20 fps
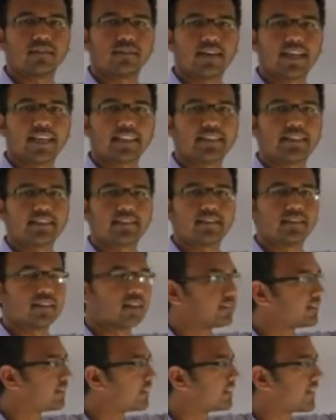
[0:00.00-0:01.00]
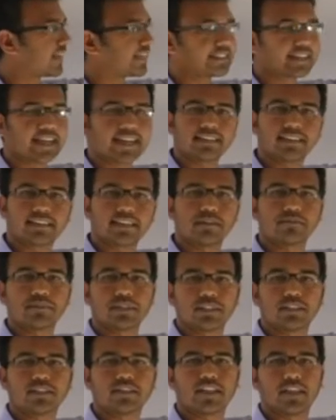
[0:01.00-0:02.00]
like this, the exact same
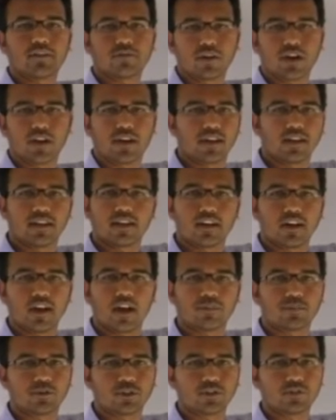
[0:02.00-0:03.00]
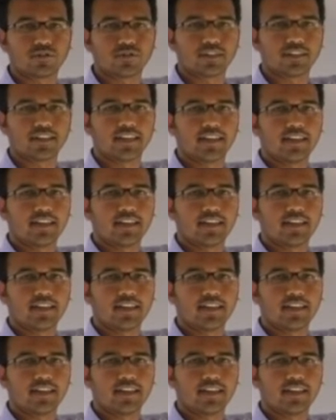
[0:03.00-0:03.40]
results they have observed.